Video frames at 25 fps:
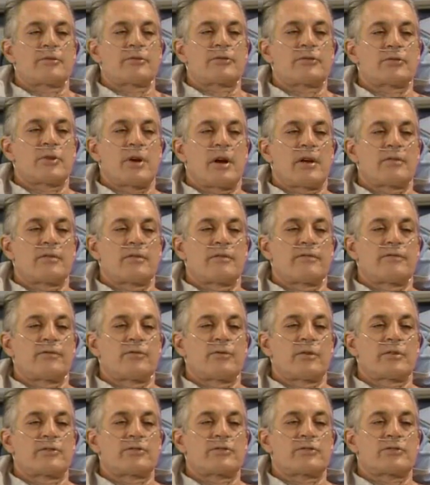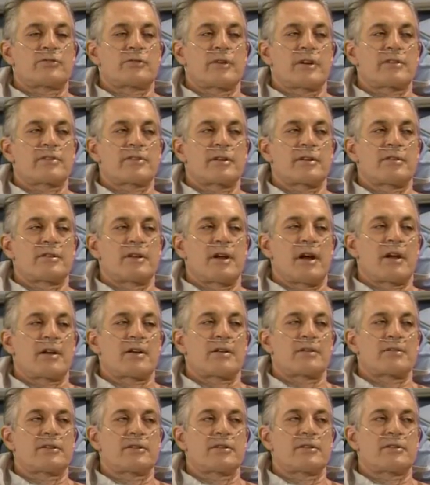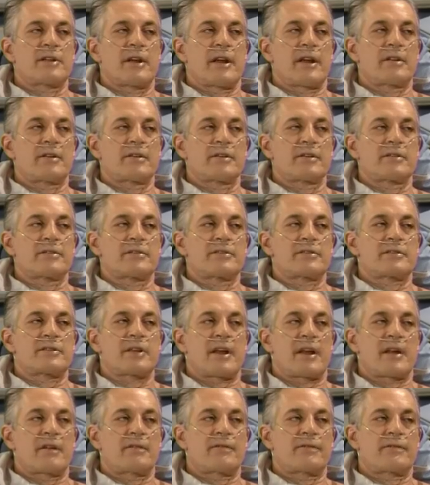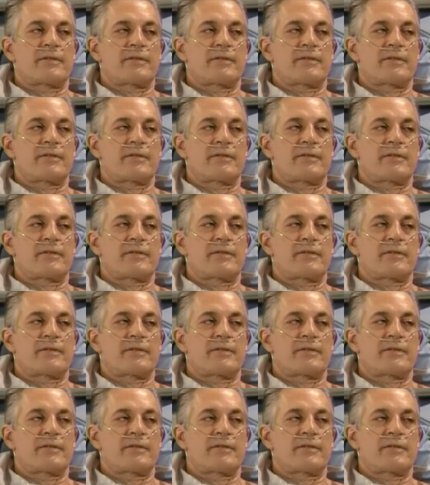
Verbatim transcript: to try to avoid stress. Not until Daniel is safe.